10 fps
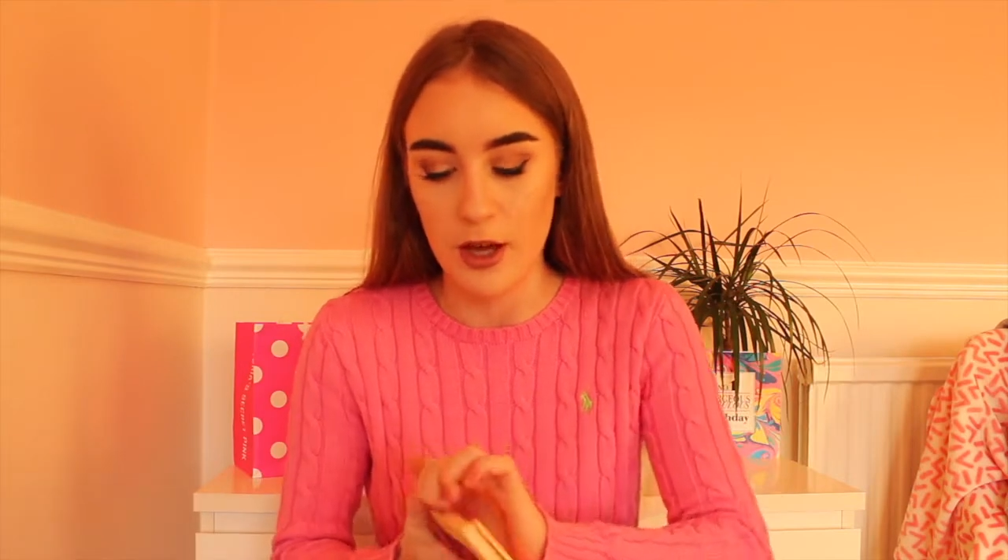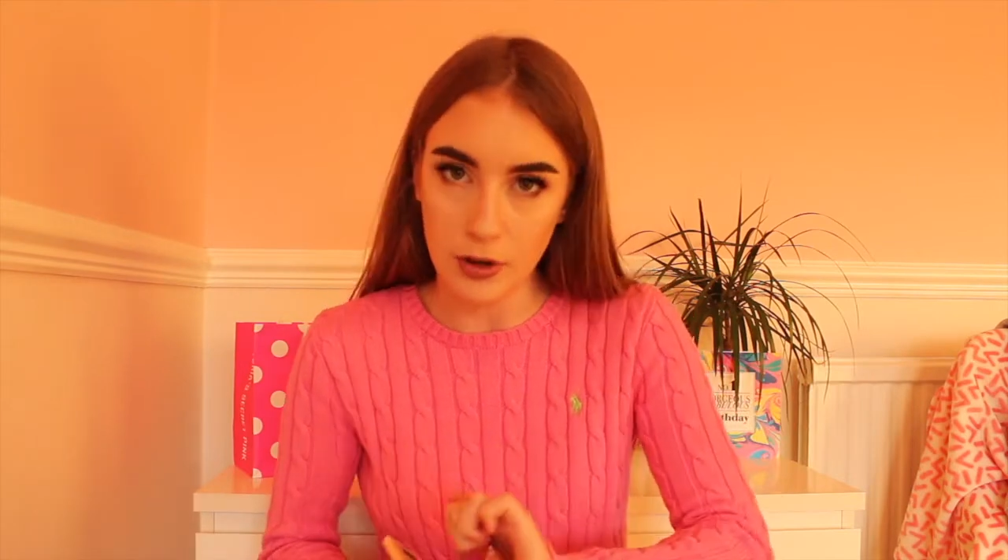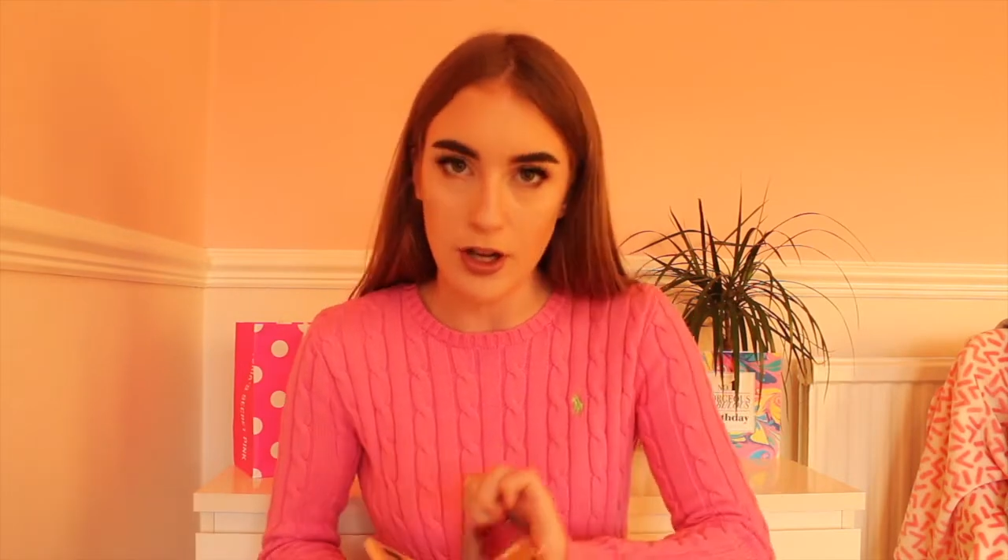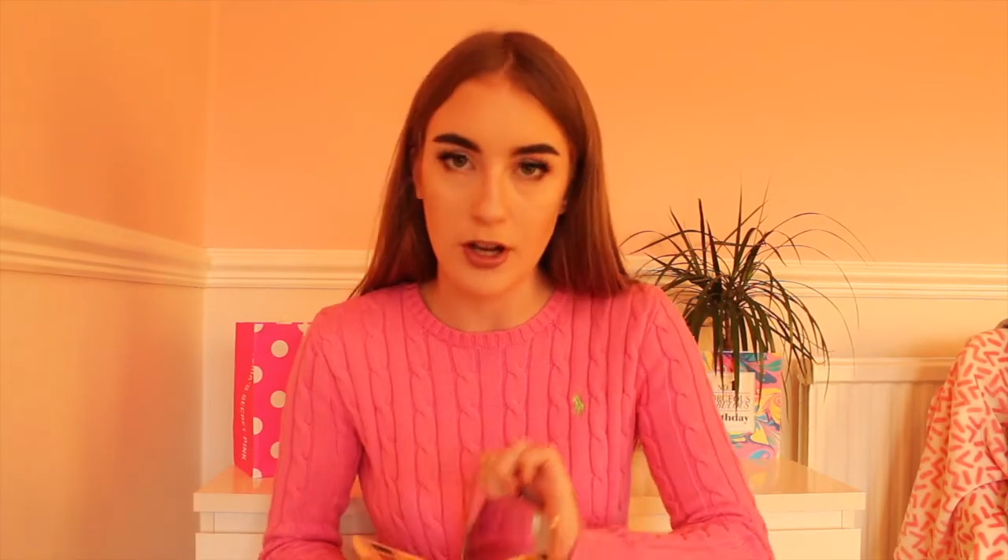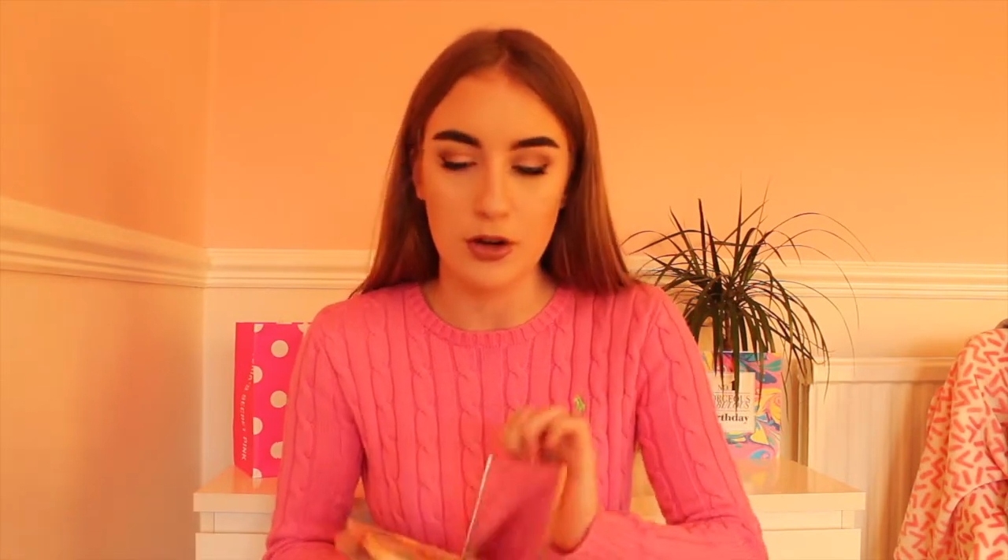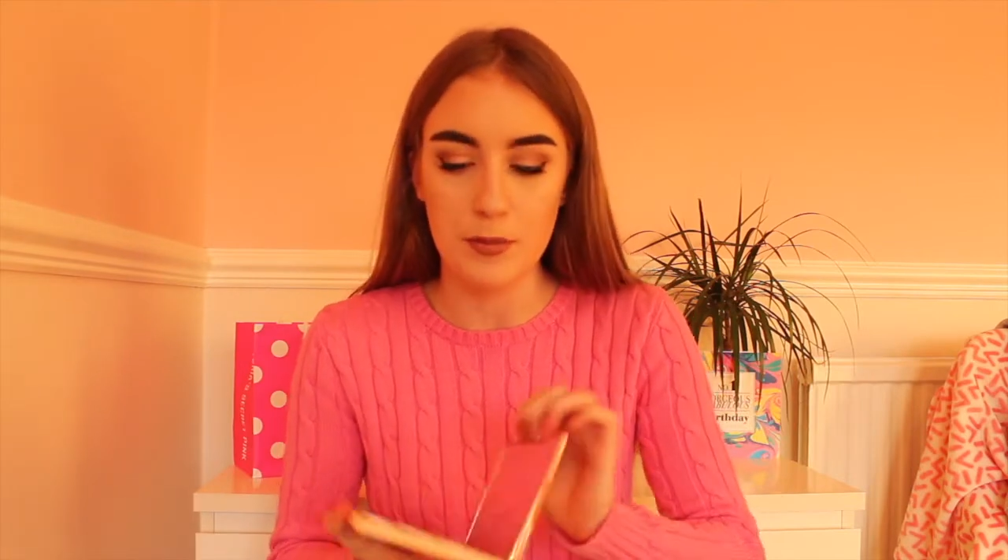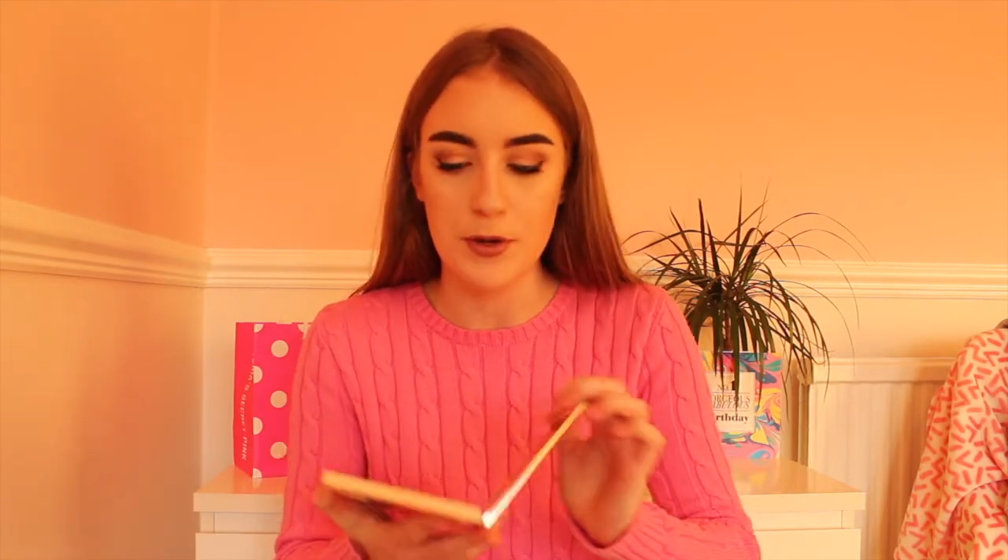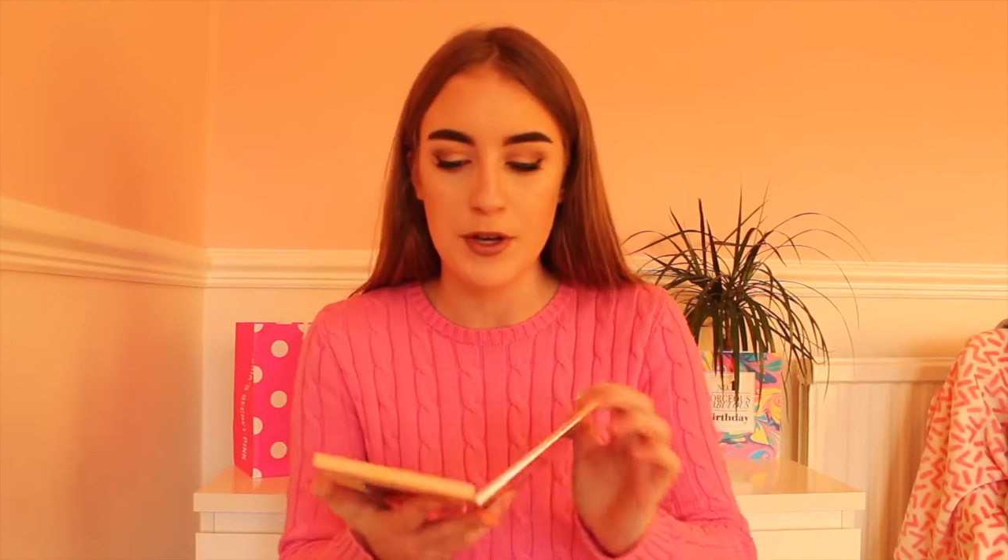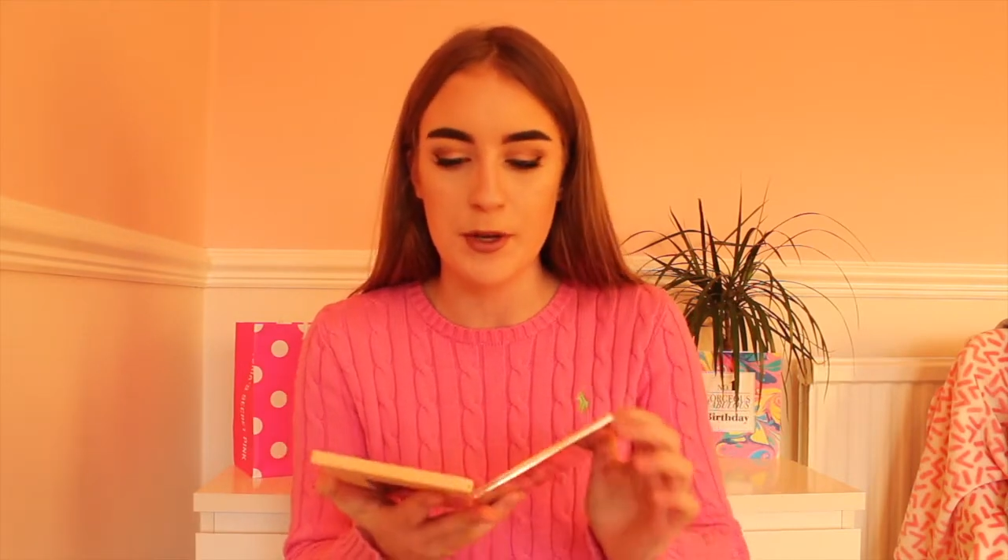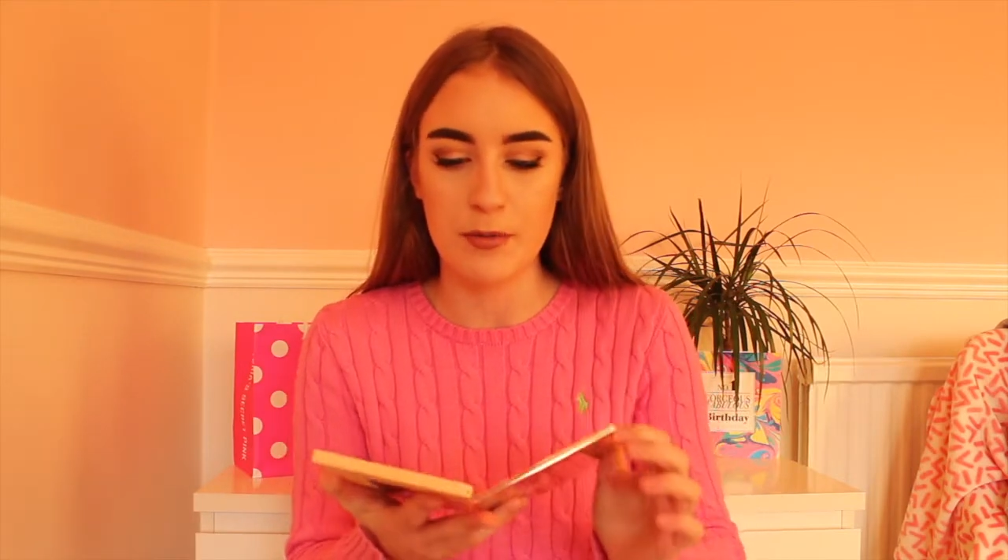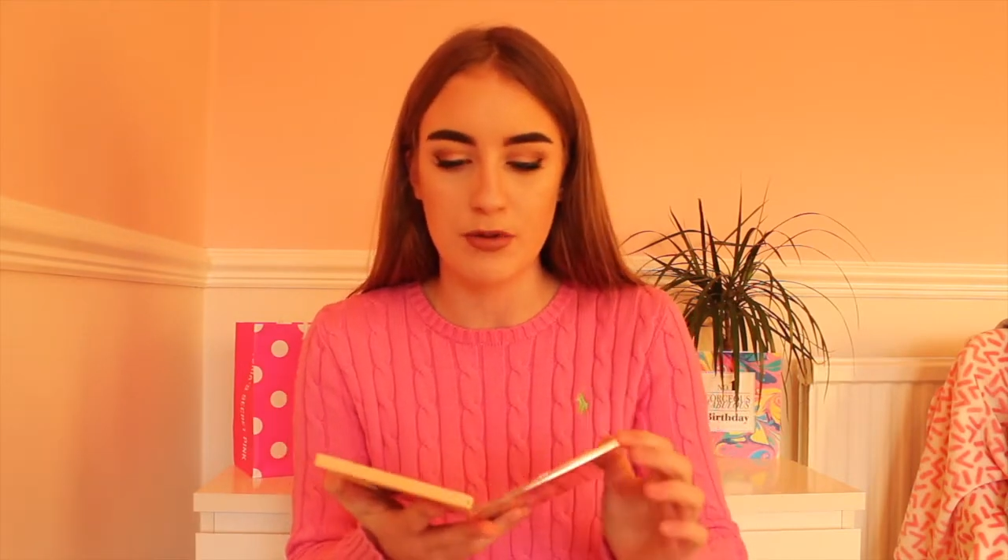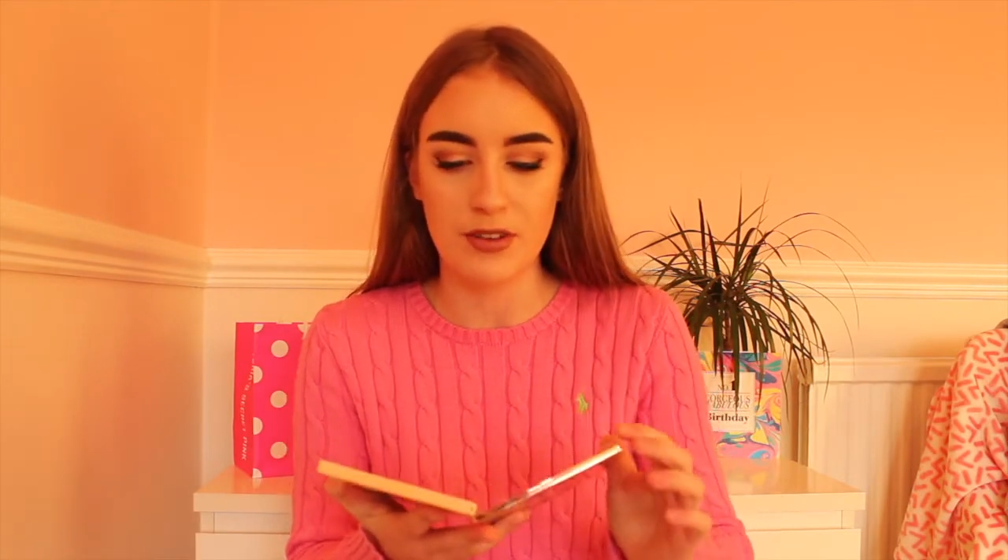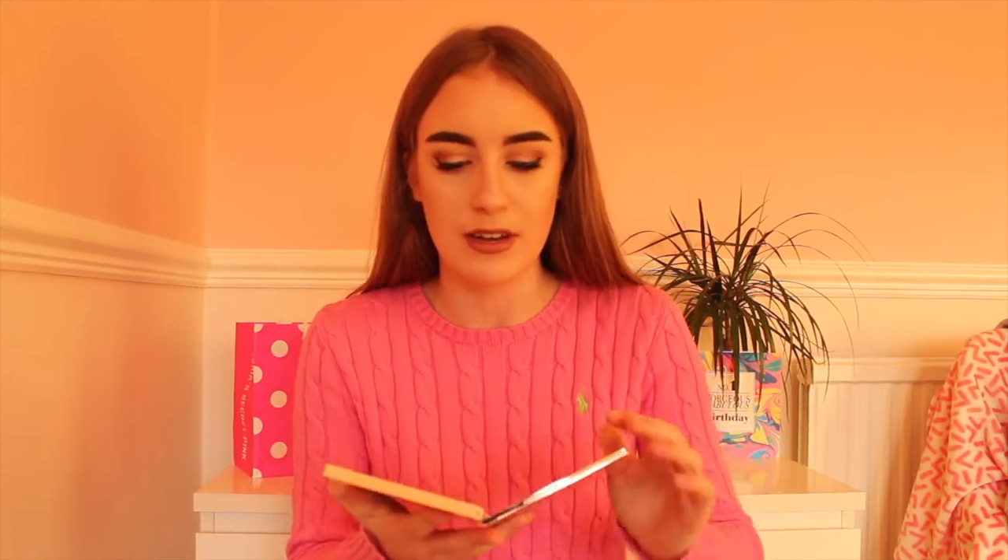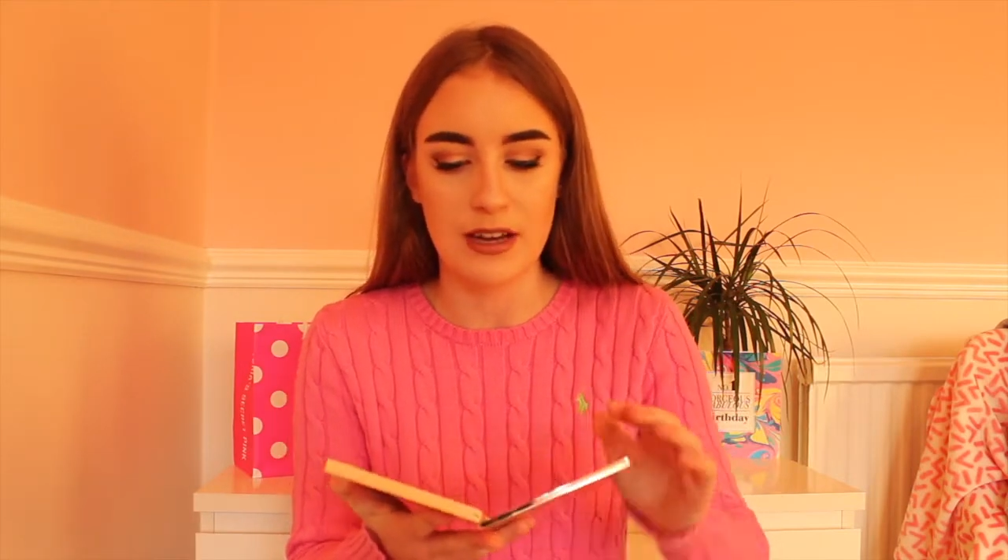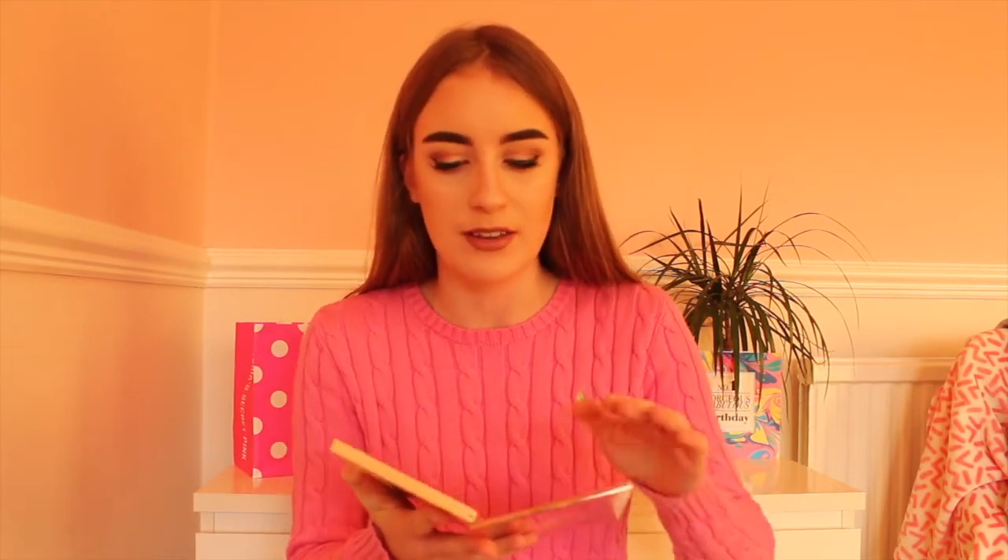But a good
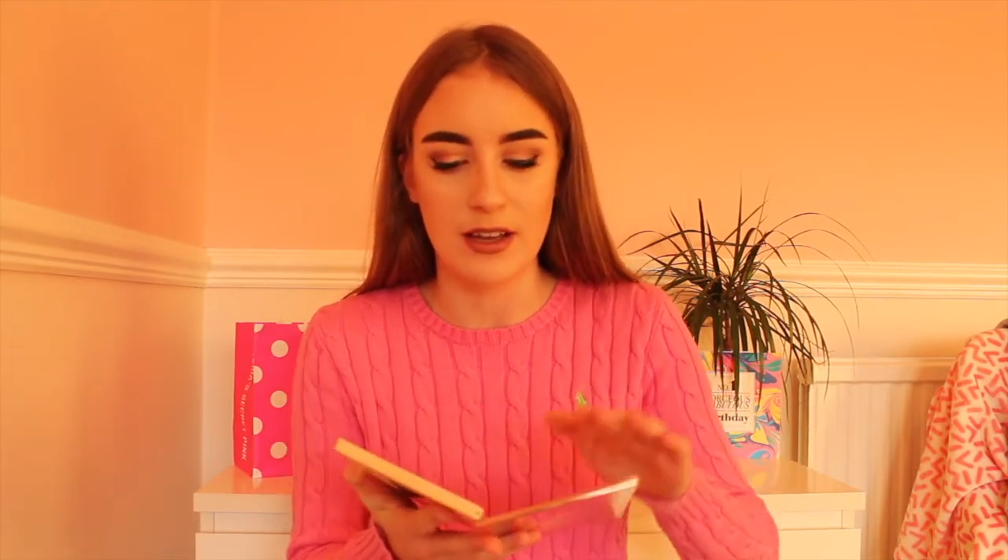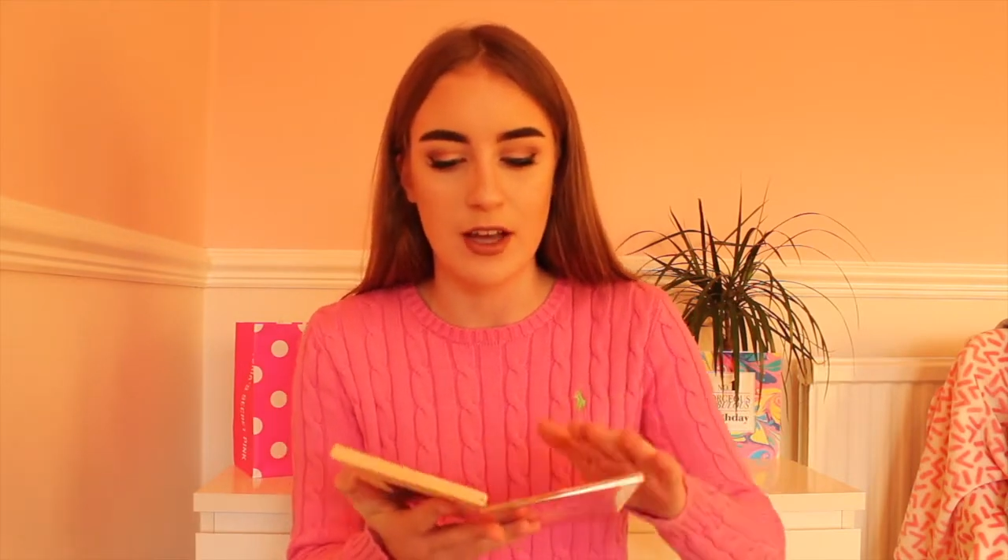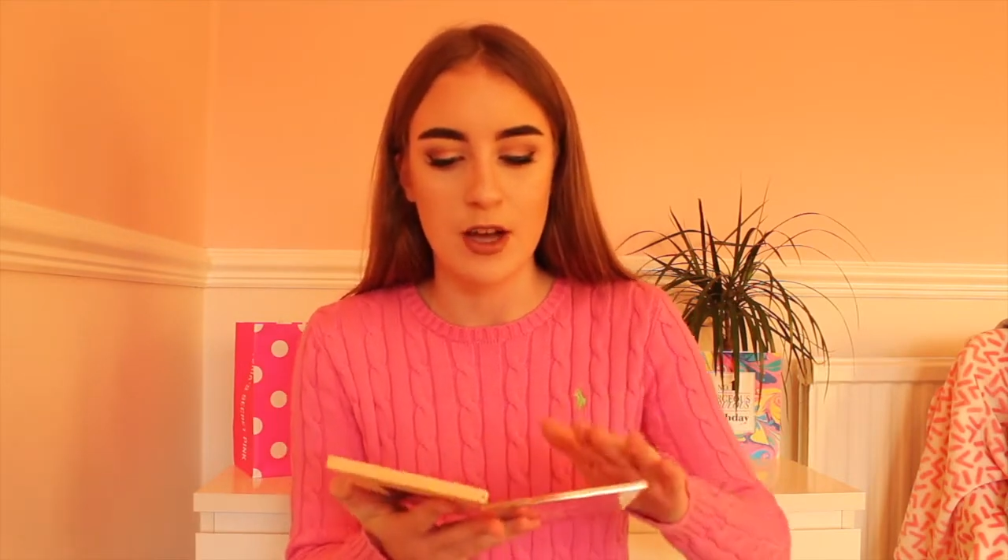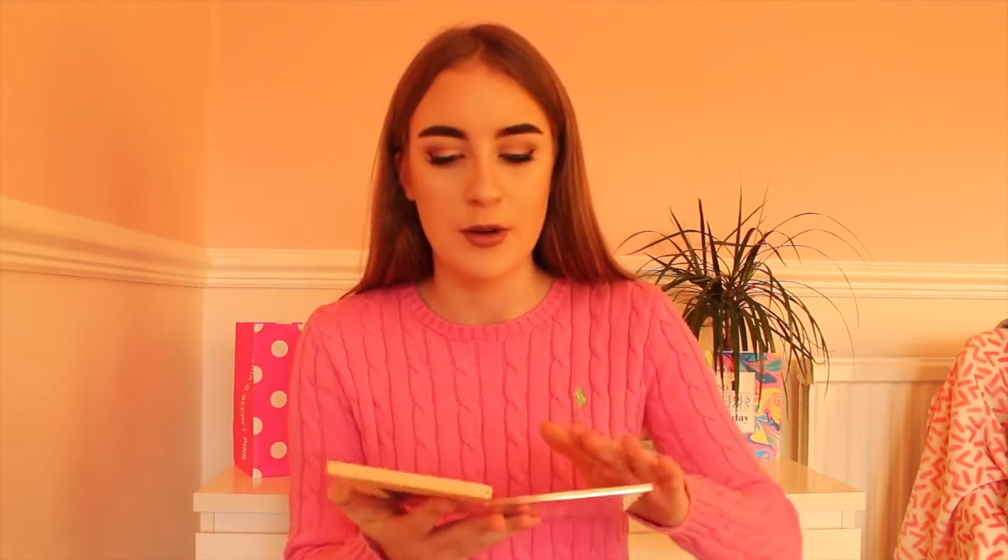present idea